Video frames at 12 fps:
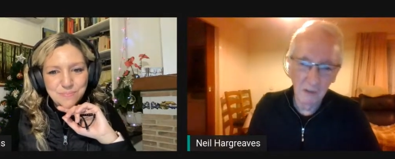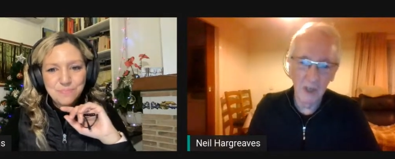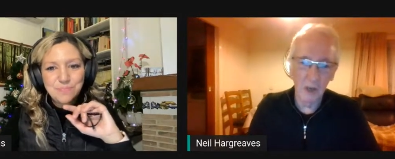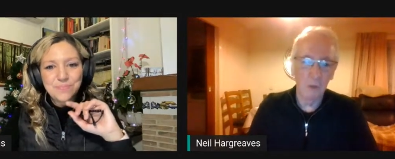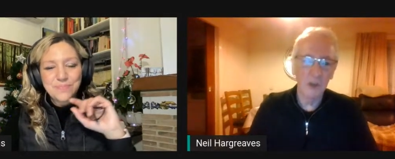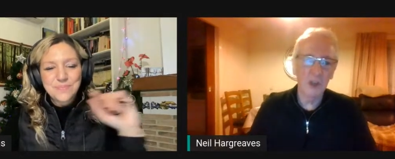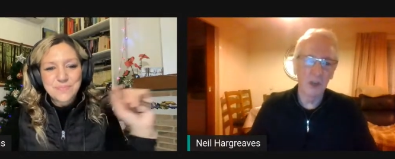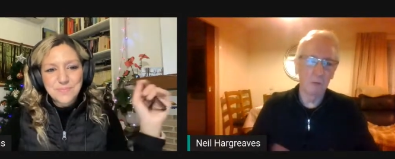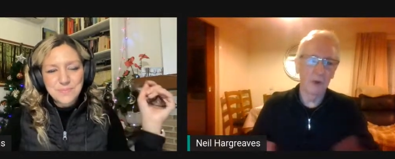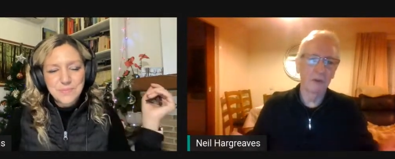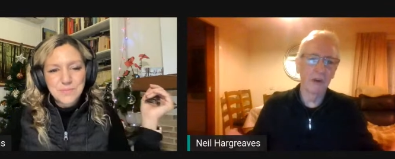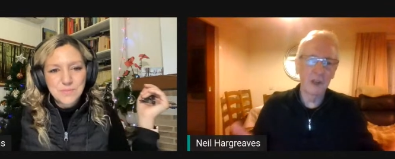Speaker 1: it was a
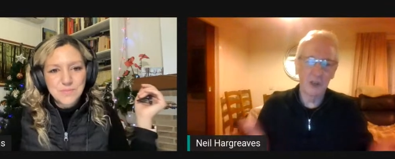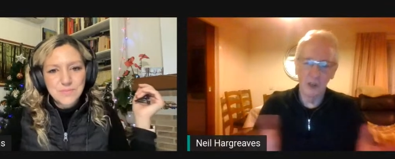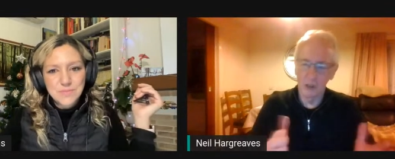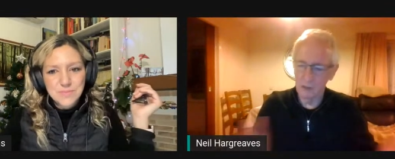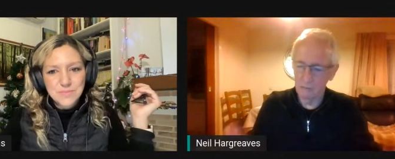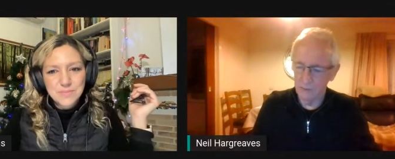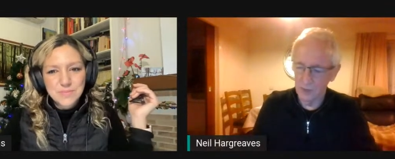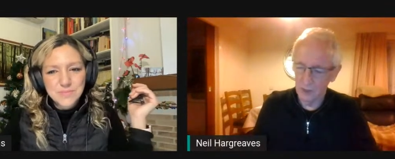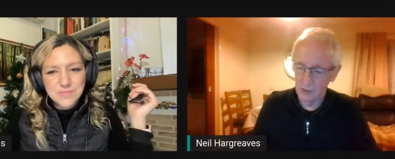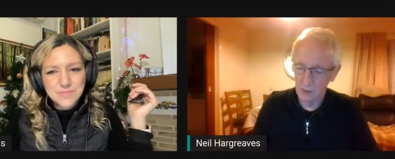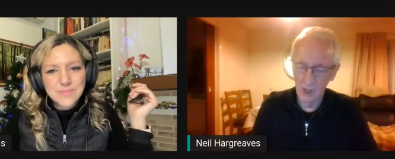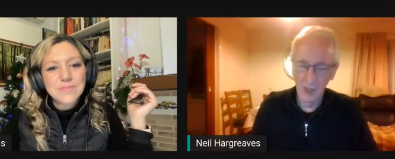progression of.
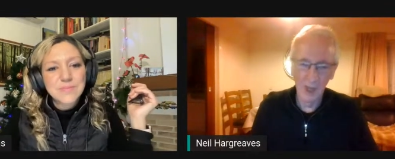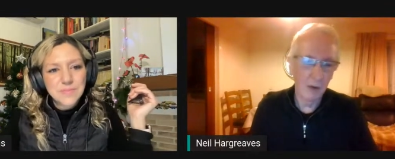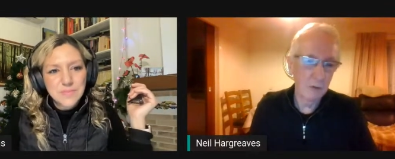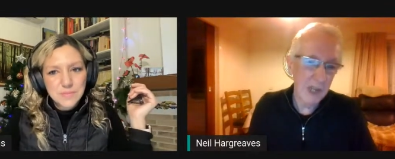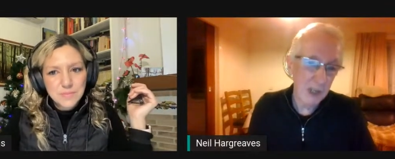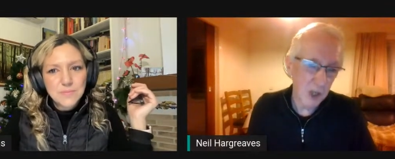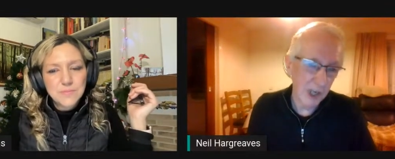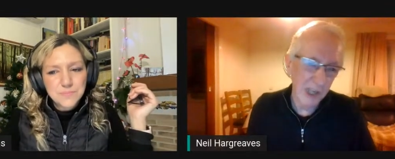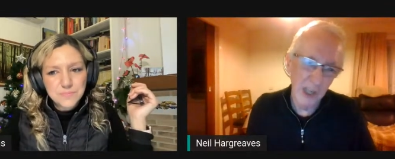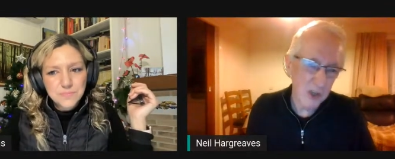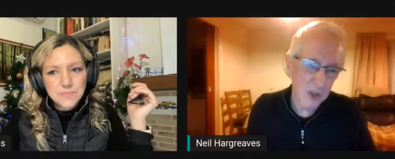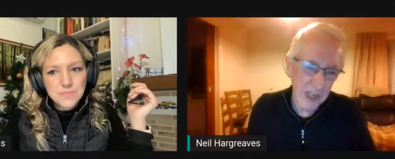Uh, I was actually
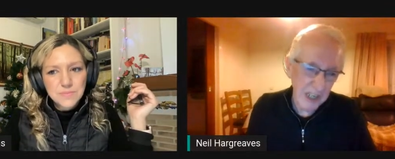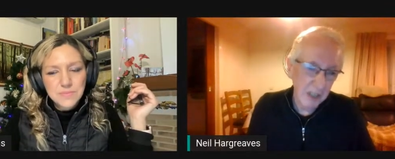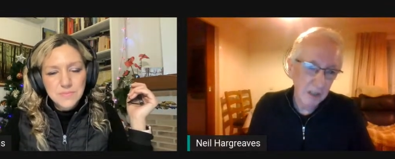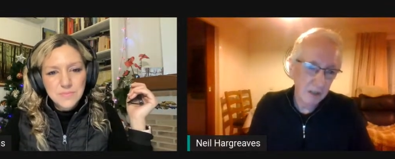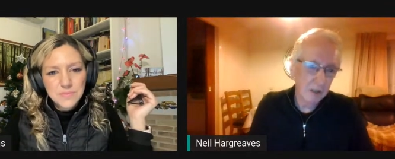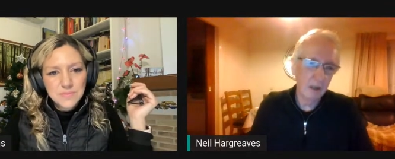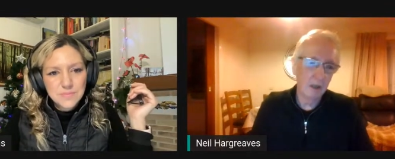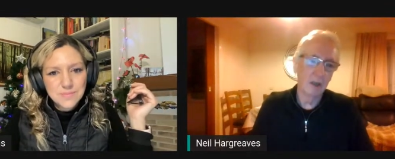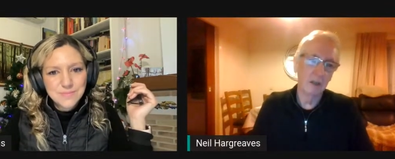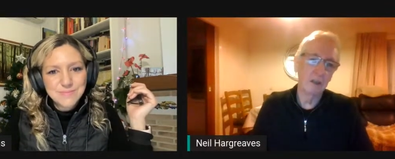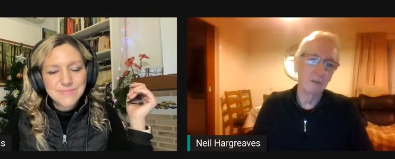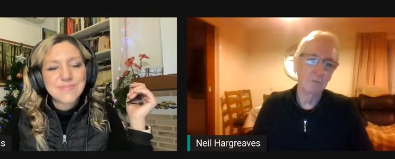at sea
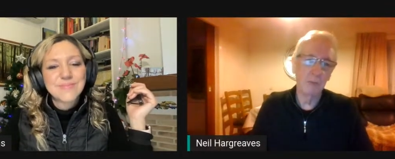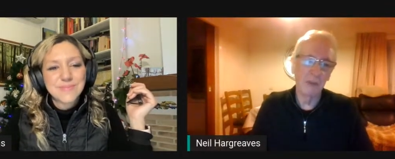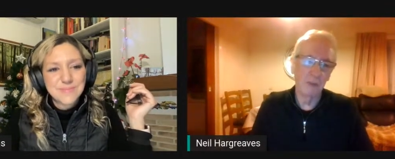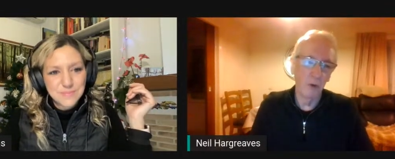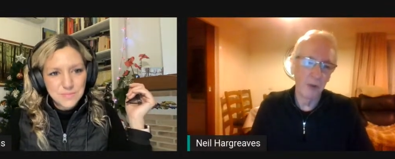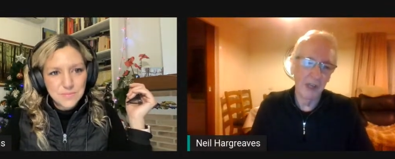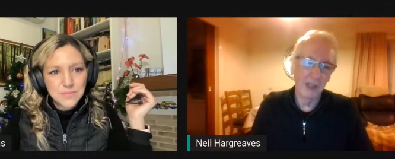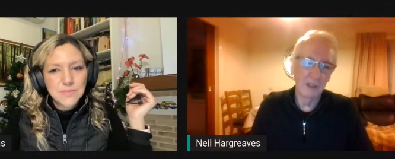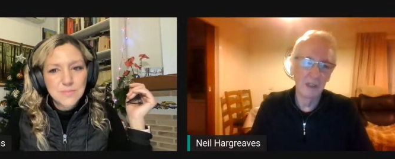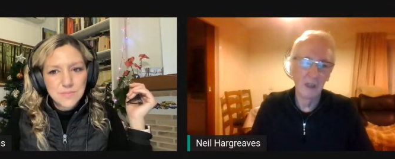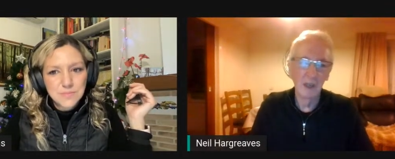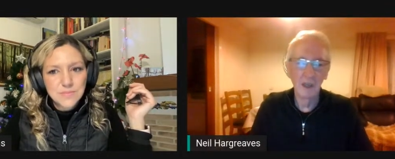um, before that.
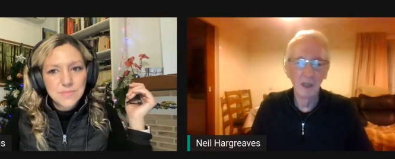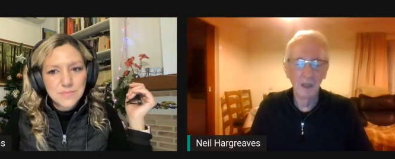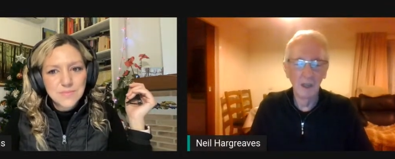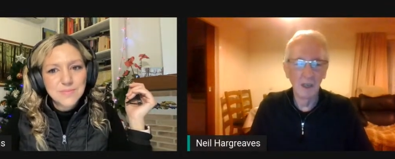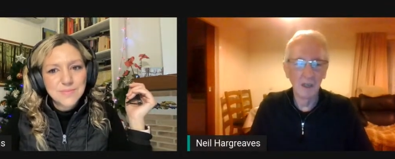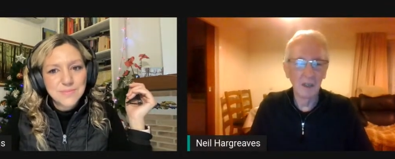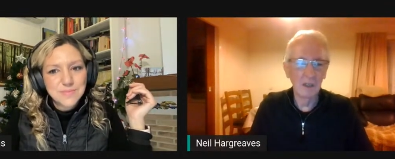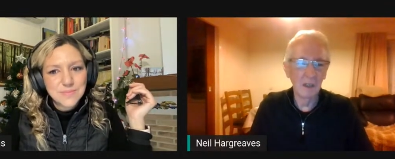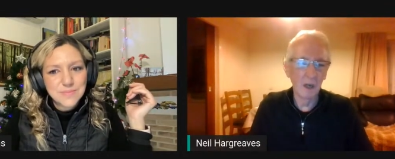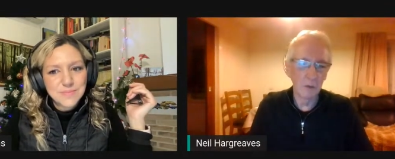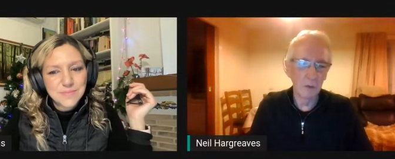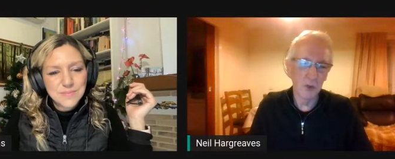Uh, I
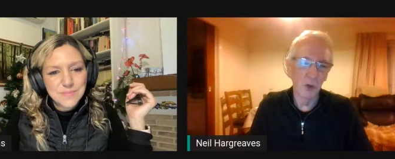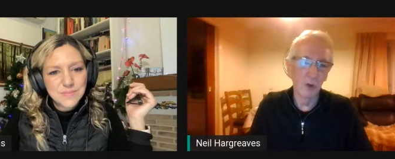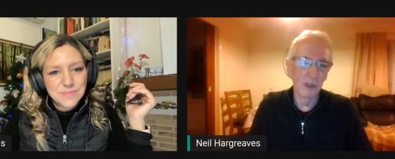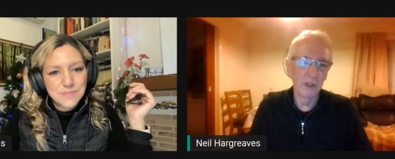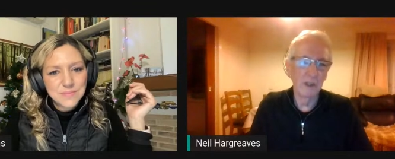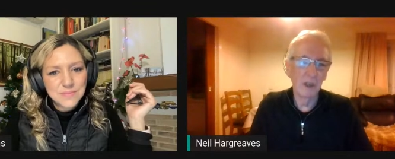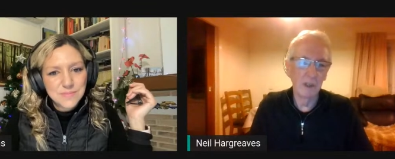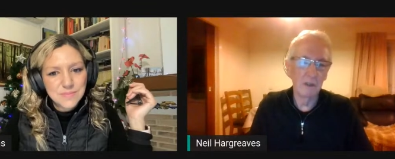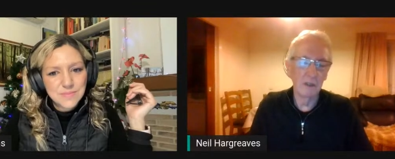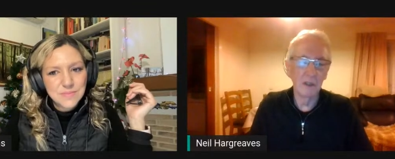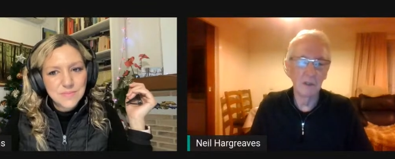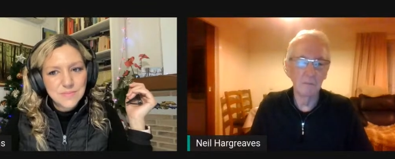was trawling
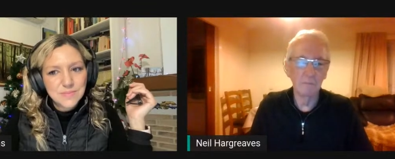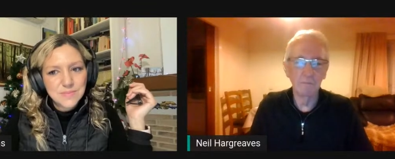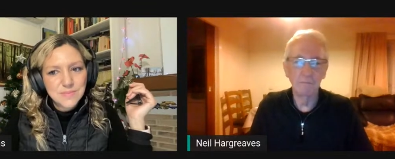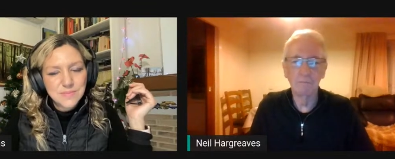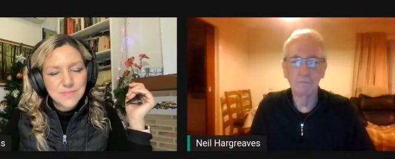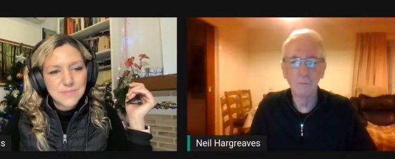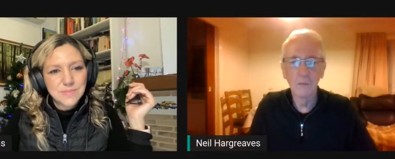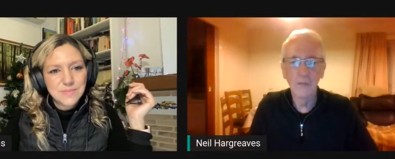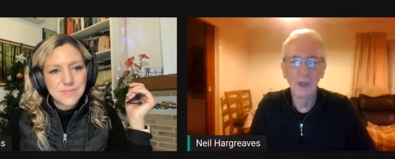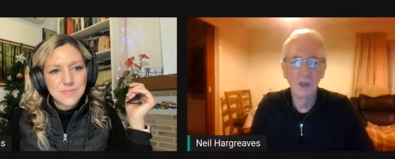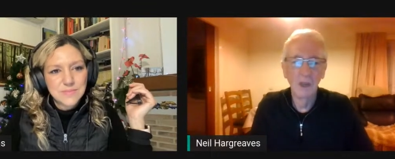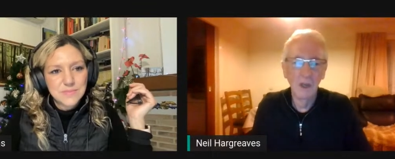um,
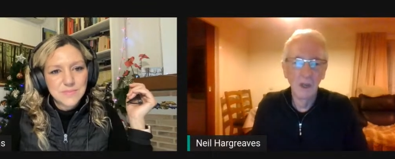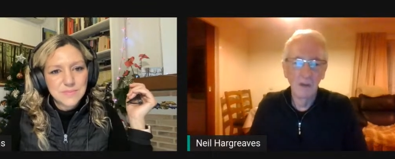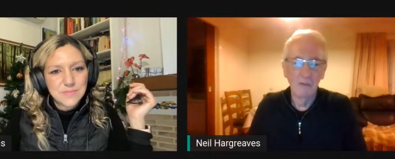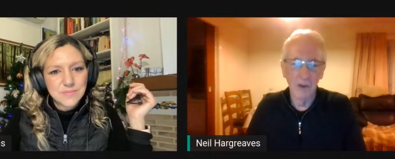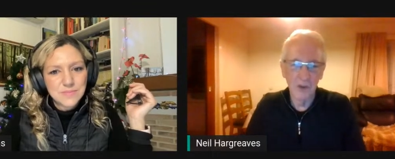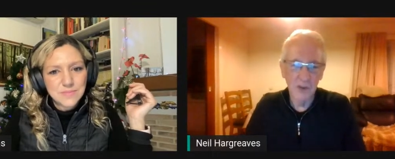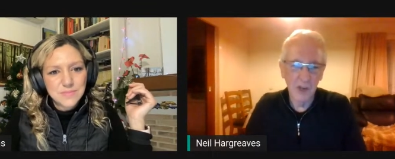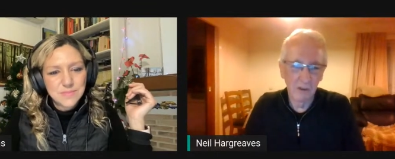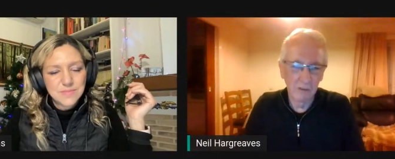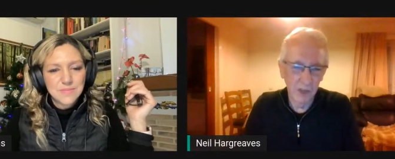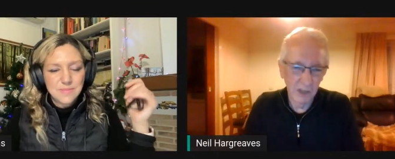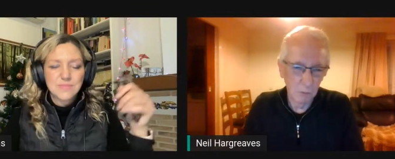first out
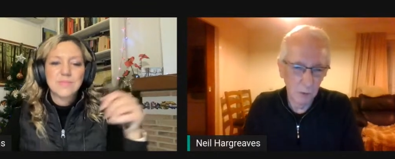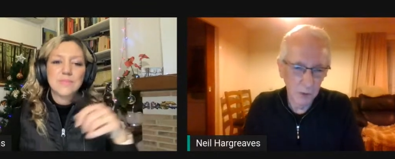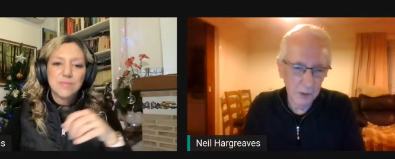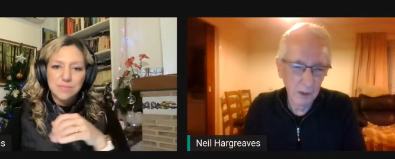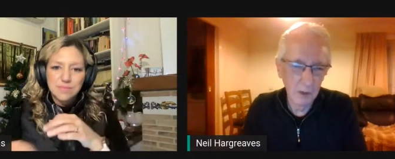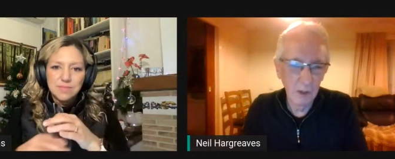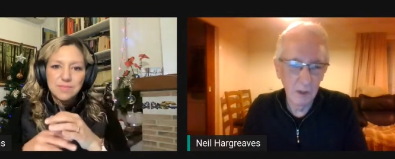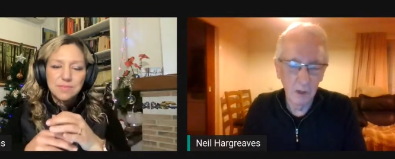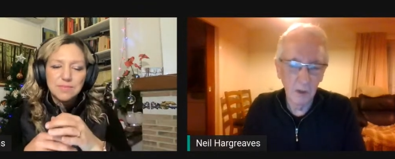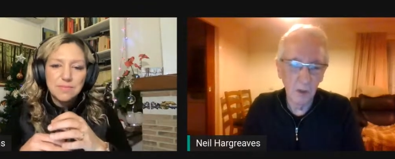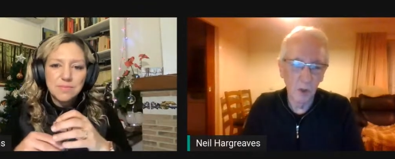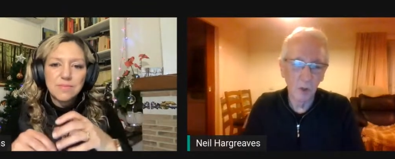of Fleetwood,
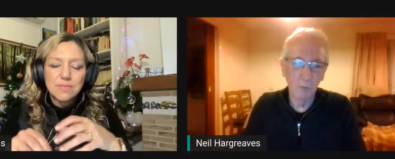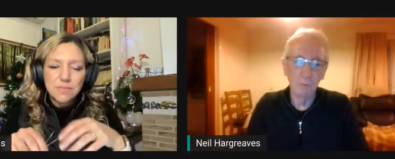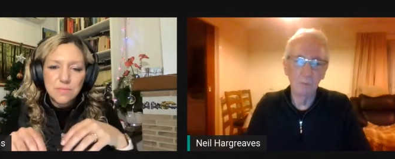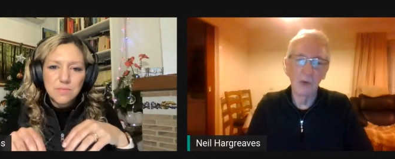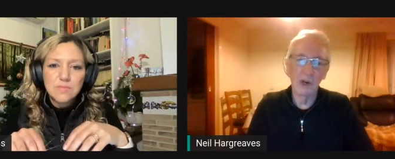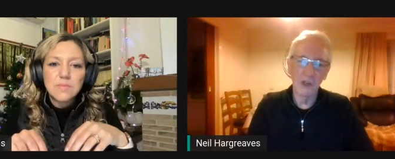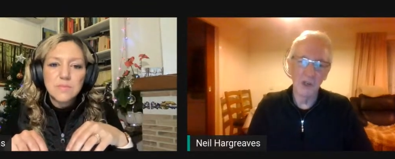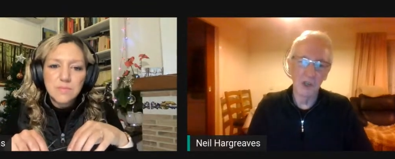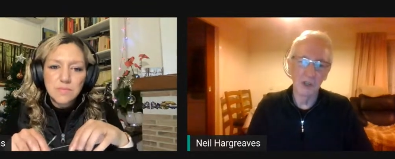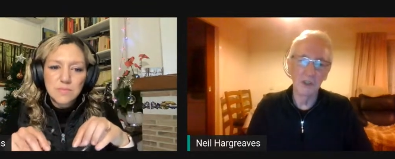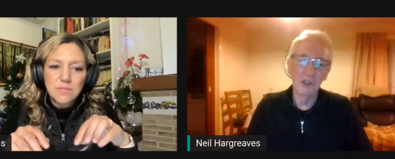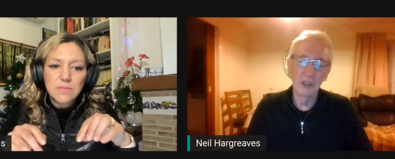uh,
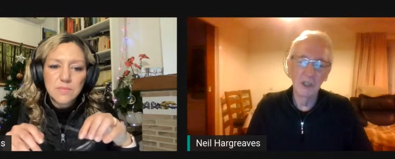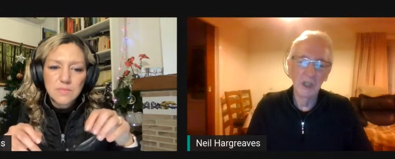Iceland,